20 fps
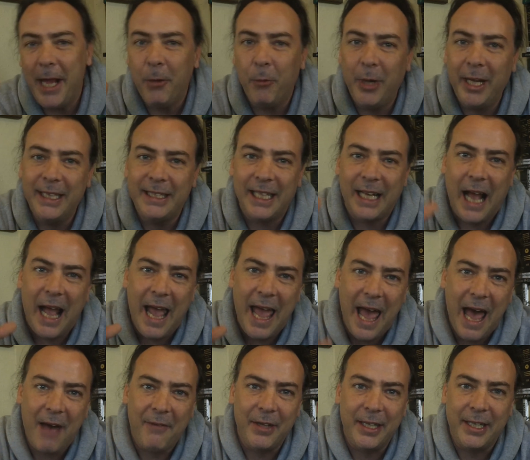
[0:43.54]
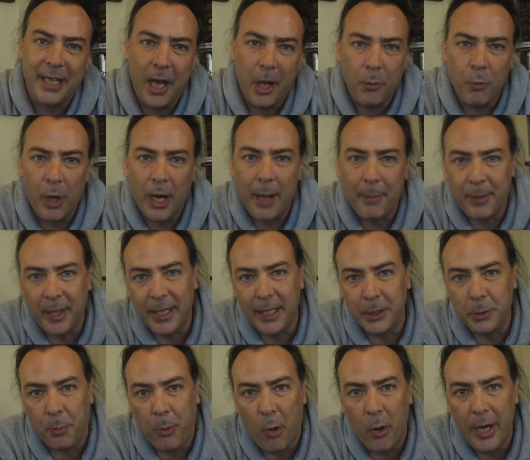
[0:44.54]
The main reason I haven't done one up to
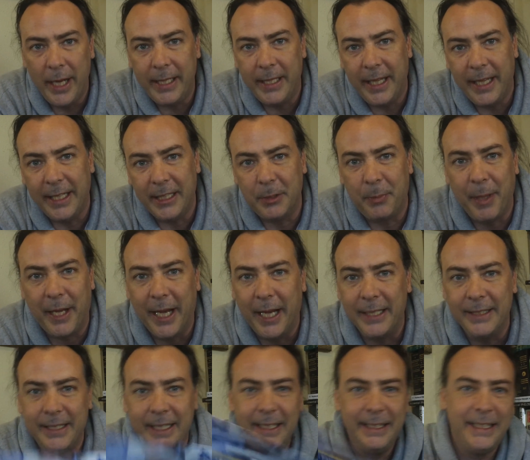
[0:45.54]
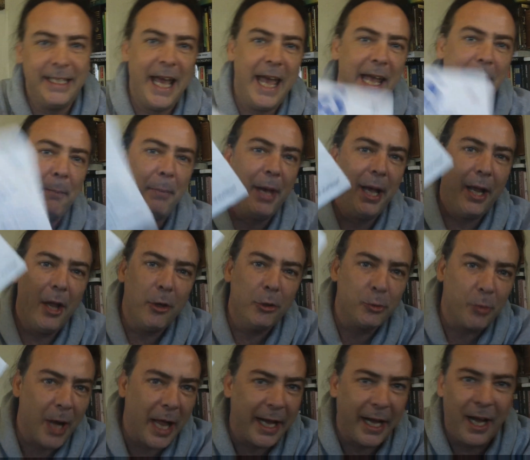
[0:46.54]
this point is because these dang
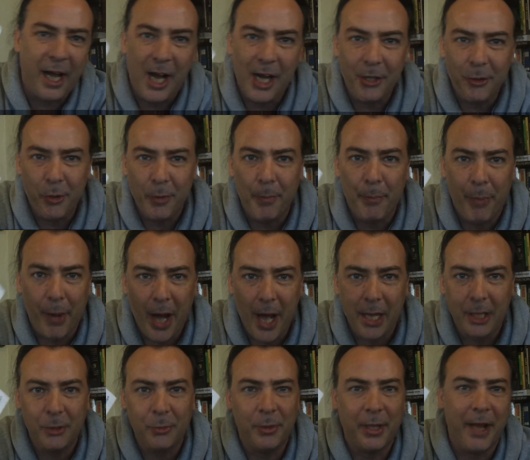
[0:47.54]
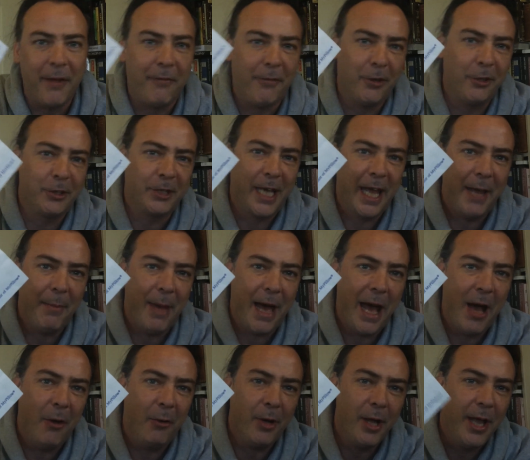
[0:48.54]
pillows were like a hundred bucks when they first came
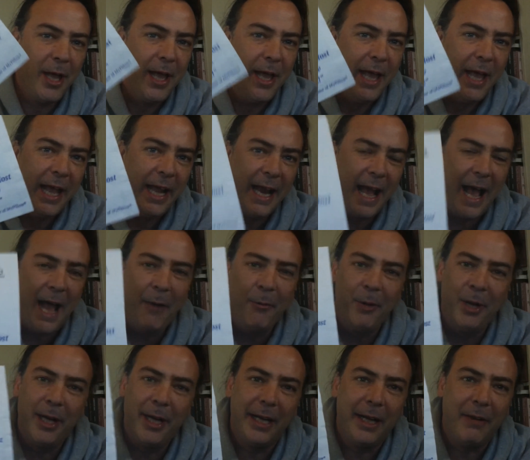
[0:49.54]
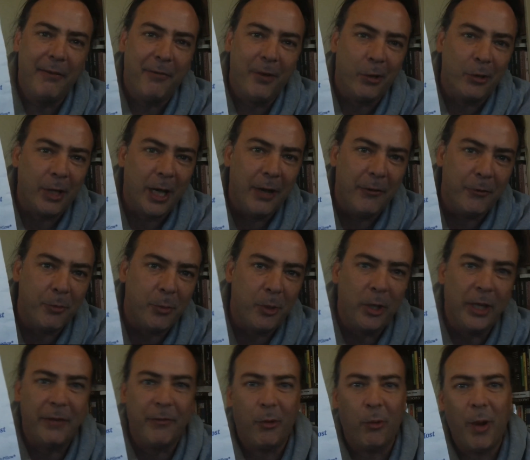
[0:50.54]
out. And I really didn't feel
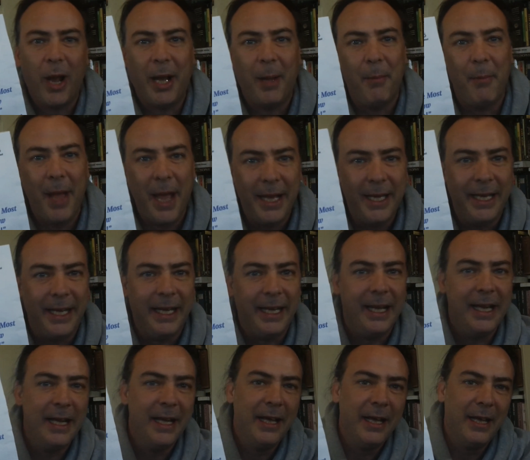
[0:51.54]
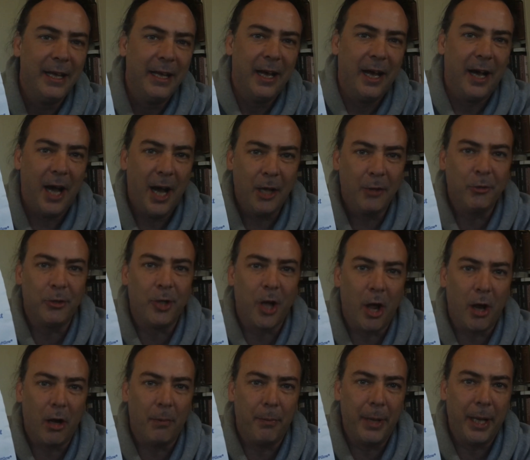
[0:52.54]
comfortable even recommending a hundred
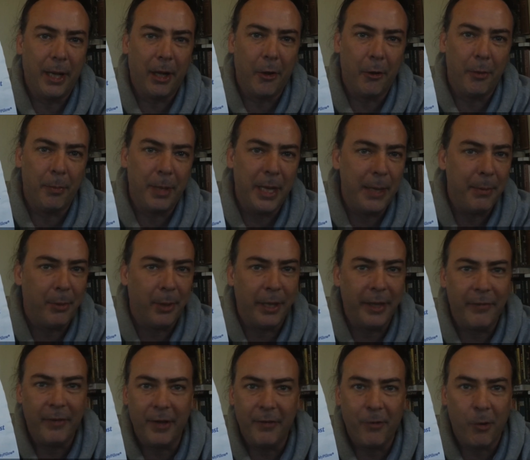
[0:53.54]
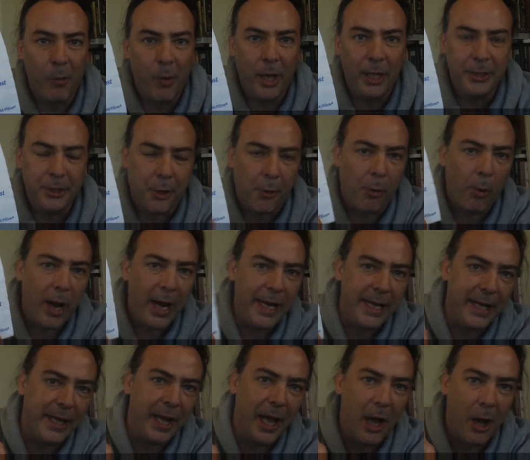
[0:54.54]
dollar pillow to people even if it was
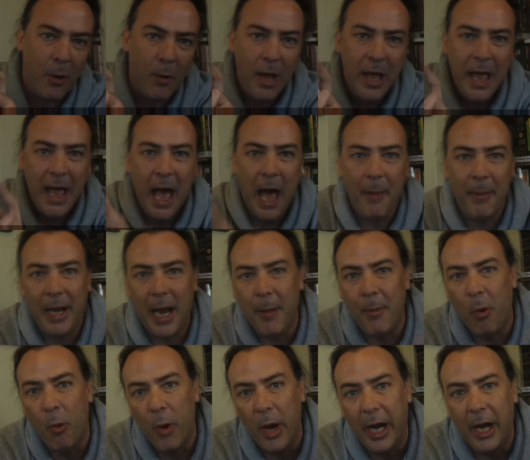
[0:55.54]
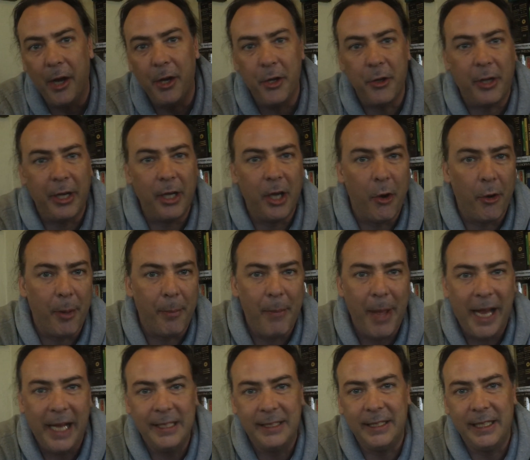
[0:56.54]
great you know I mean I'm aware you can go to
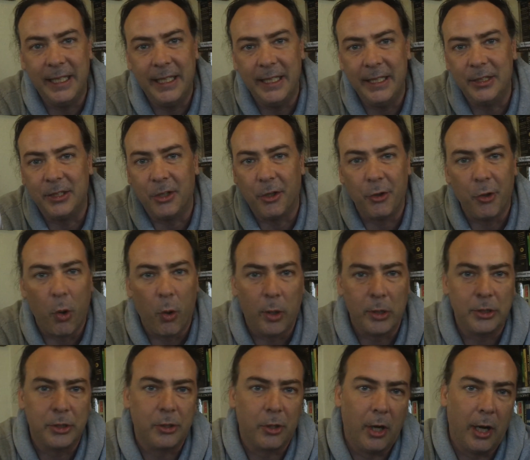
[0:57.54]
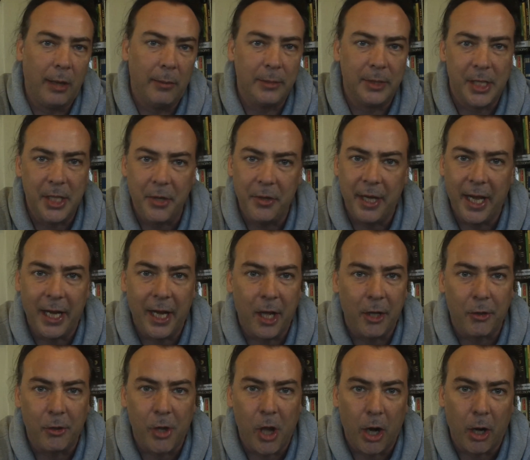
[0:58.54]
Macy's or Nordstrom's and you can get
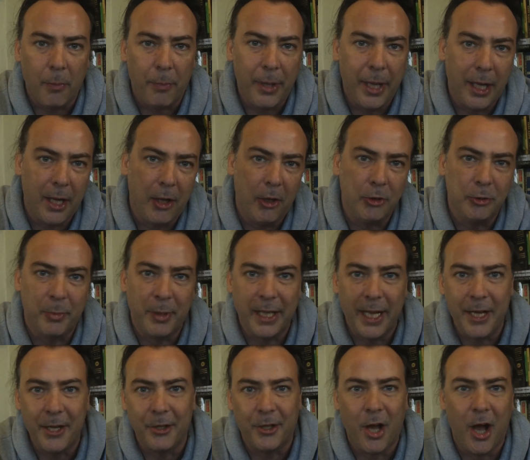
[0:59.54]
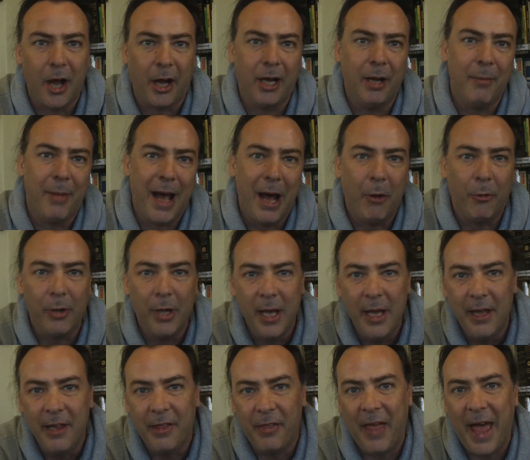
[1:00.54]
hundred dollar pillows but then you're talking about
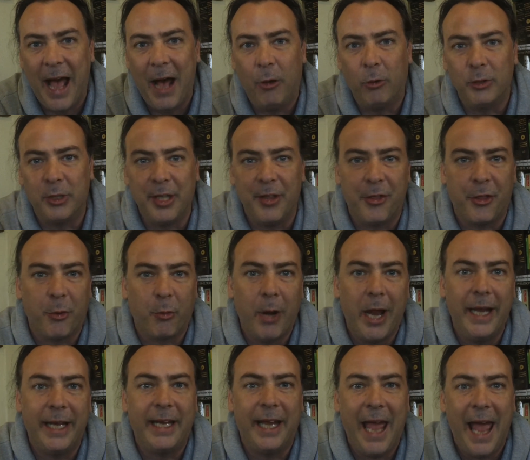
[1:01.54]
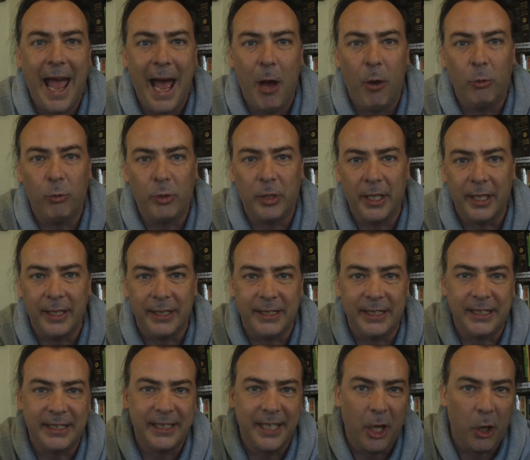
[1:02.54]
thousand thread count and
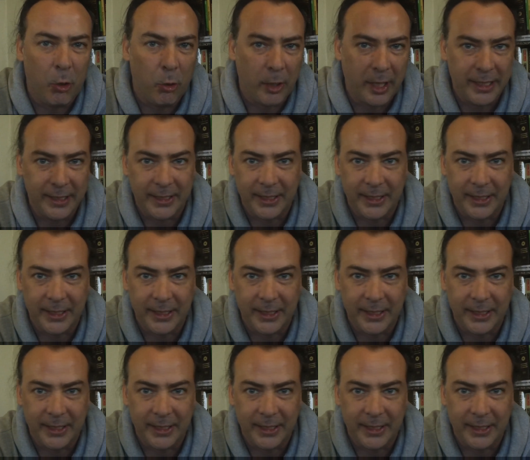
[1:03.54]
silk